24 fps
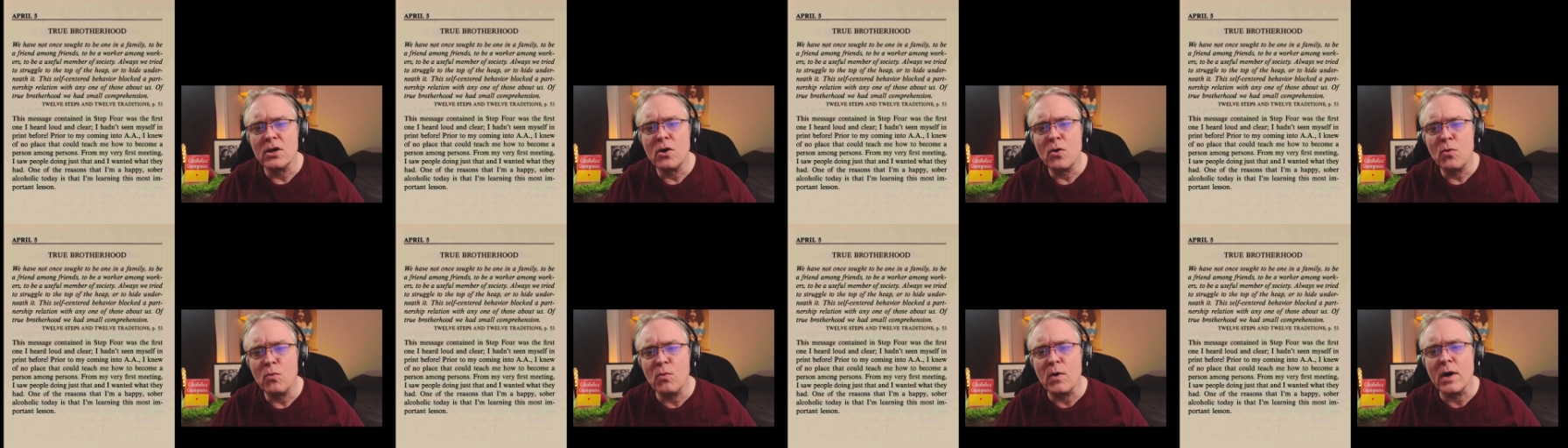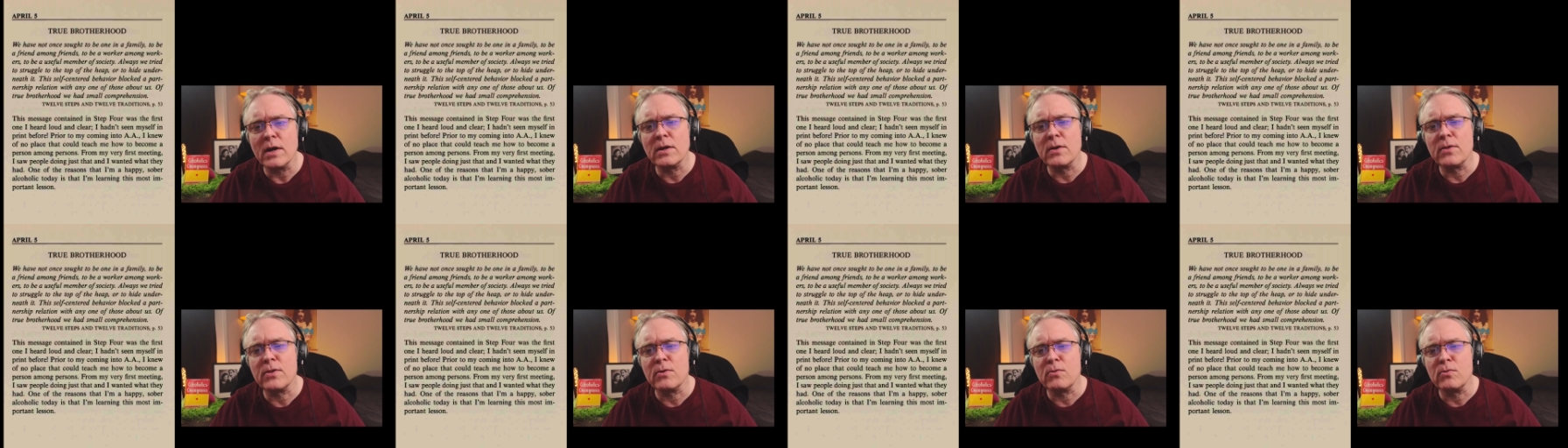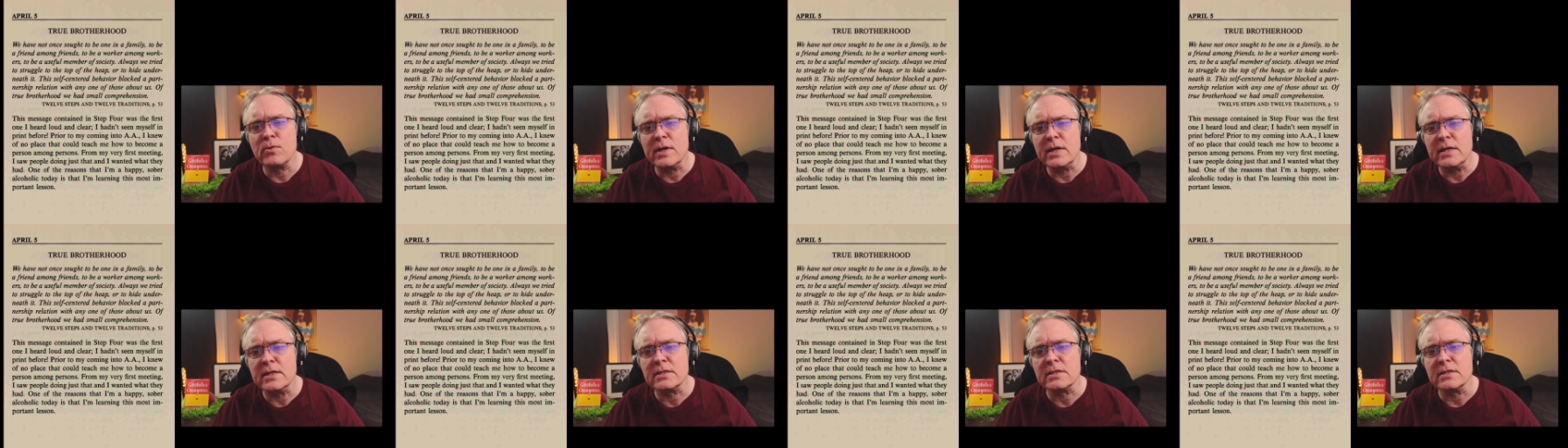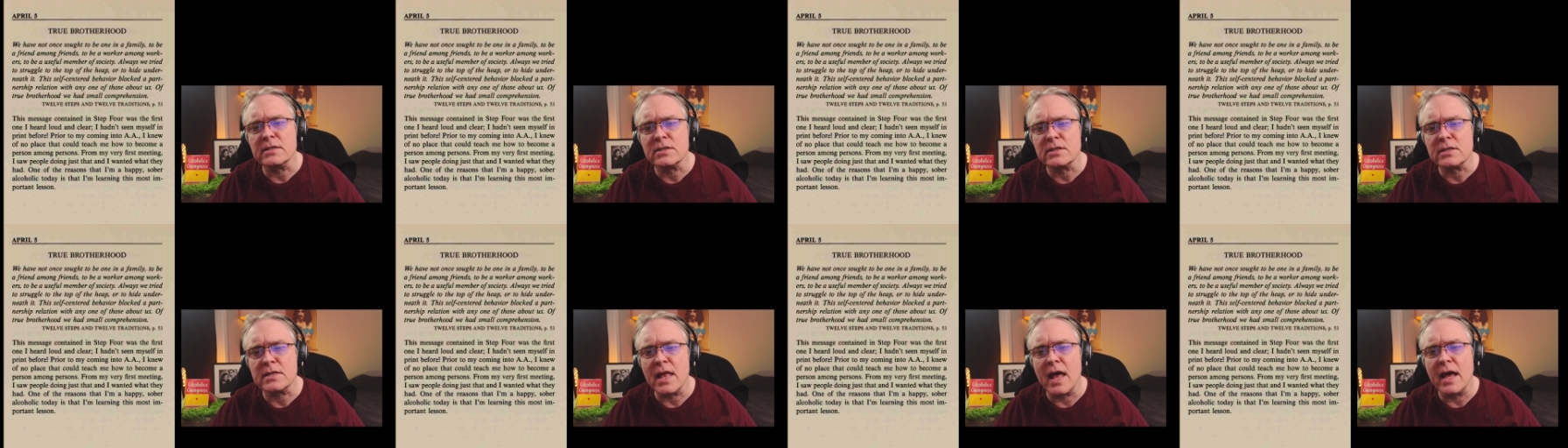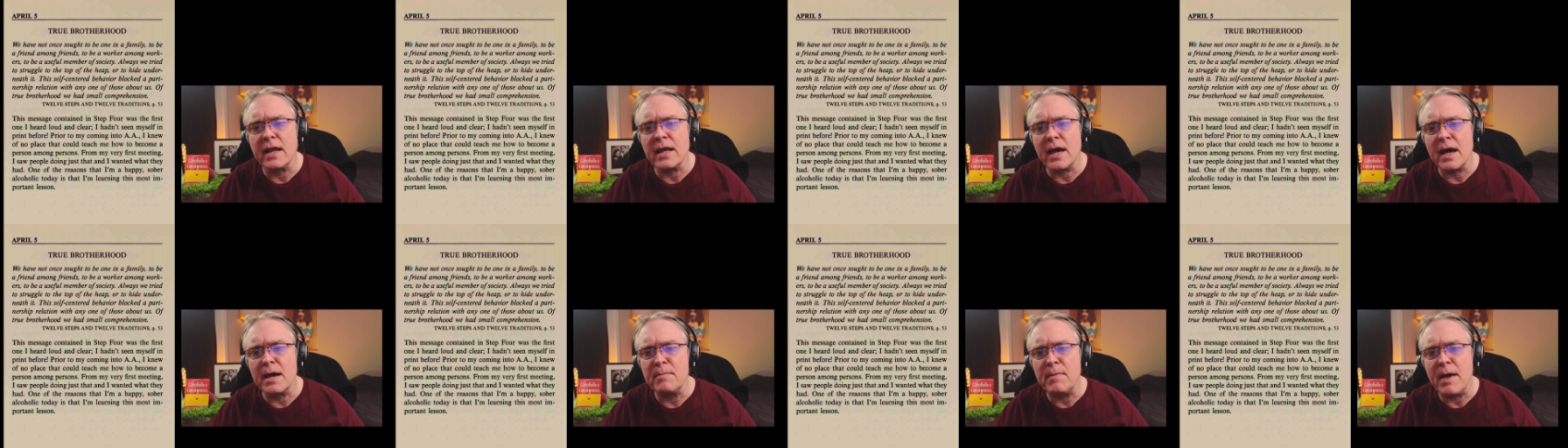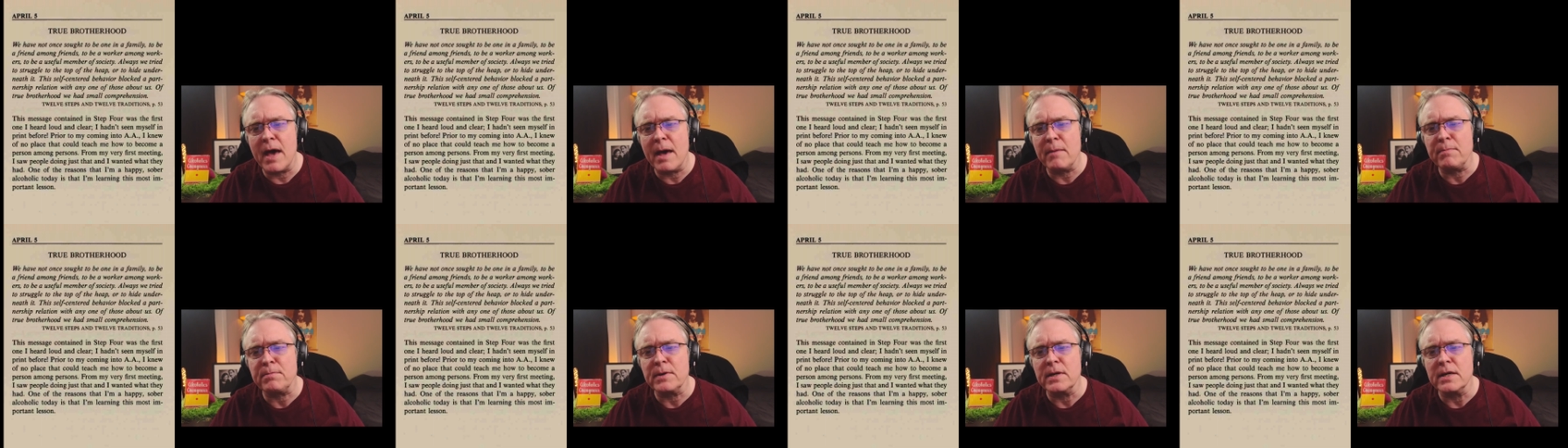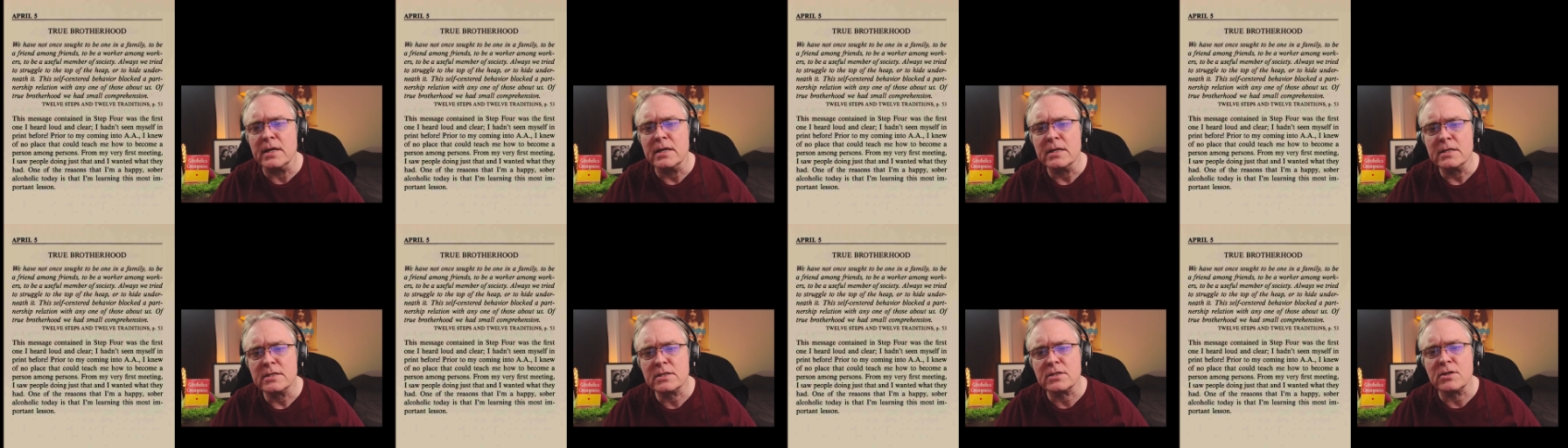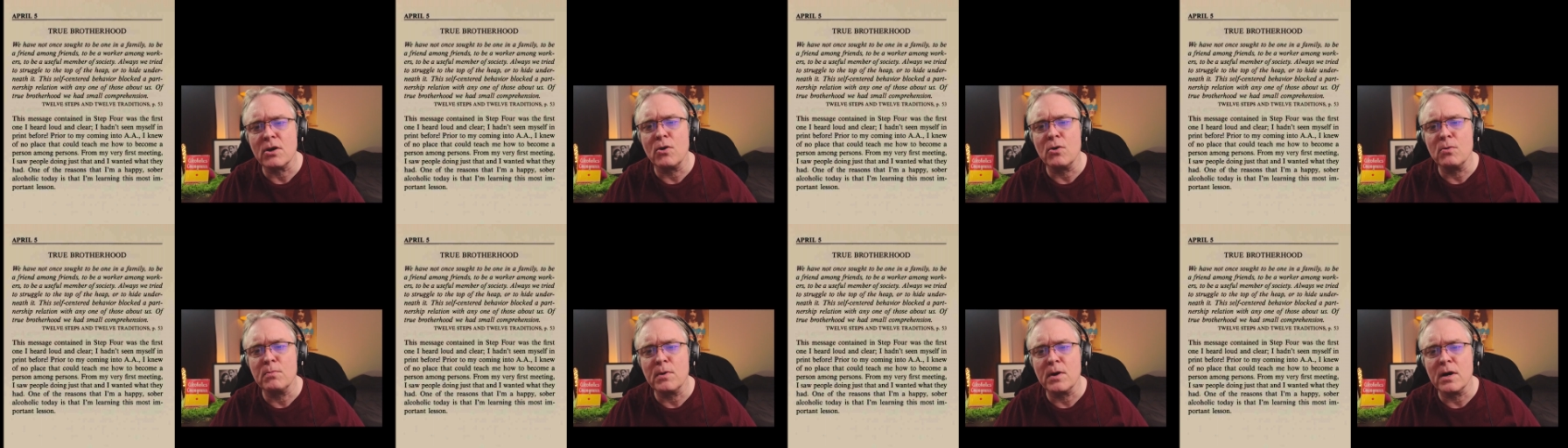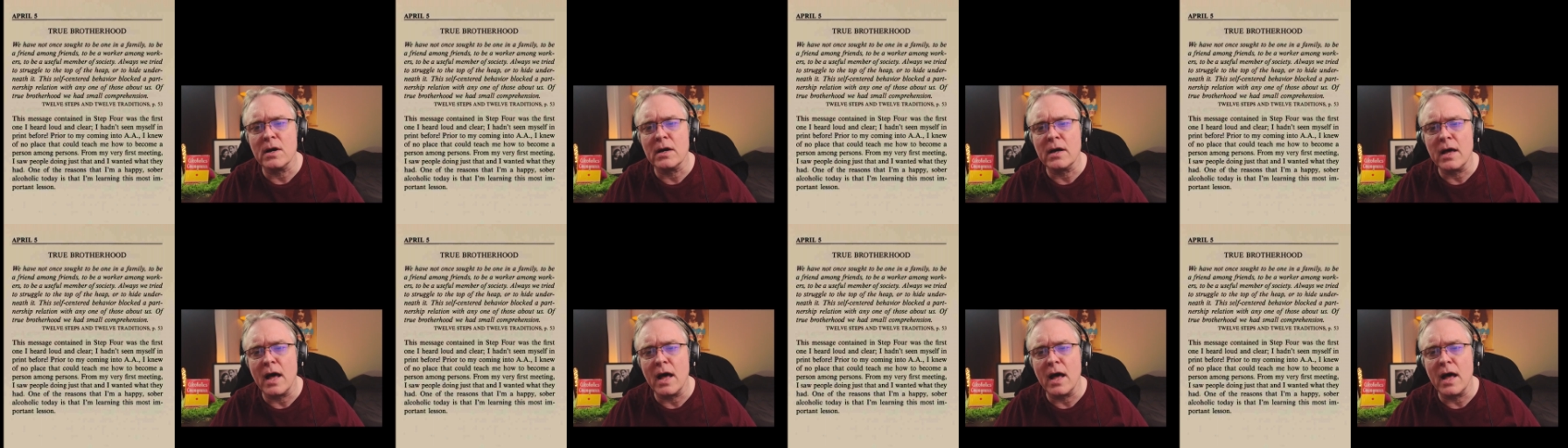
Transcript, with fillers: One of the reasons that I'm happy, sober,